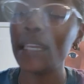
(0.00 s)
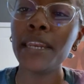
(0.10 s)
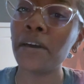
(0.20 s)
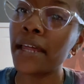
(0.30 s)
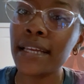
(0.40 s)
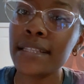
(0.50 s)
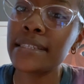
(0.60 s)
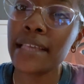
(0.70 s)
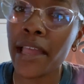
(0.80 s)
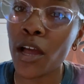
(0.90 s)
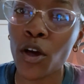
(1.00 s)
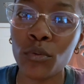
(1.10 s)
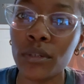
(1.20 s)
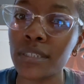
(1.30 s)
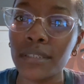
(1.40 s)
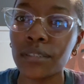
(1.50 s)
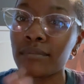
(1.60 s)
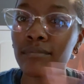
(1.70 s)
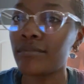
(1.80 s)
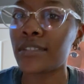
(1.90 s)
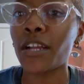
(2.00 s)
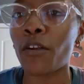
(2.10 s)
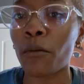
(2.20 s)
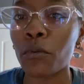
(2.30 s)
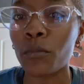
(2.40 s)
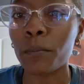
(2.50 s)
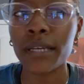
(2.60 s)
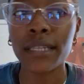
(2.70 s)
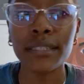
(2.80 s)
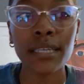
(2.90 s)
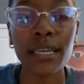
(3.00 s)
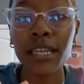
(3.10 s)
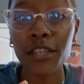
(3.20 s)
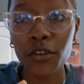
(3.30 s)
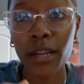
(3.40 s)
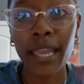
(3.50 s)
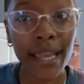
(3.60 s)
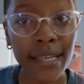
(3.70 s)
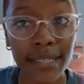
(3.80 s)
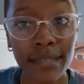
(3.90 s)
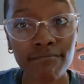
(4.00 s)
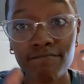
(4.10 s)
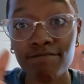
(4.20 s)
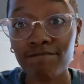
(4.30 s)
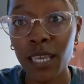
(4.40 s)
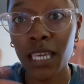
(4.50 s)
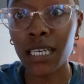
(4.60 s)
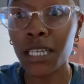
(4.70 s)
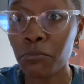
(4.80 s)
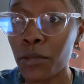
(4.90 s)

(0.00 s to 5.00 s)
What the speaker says: Now that can sound terrible, but in your case, it could be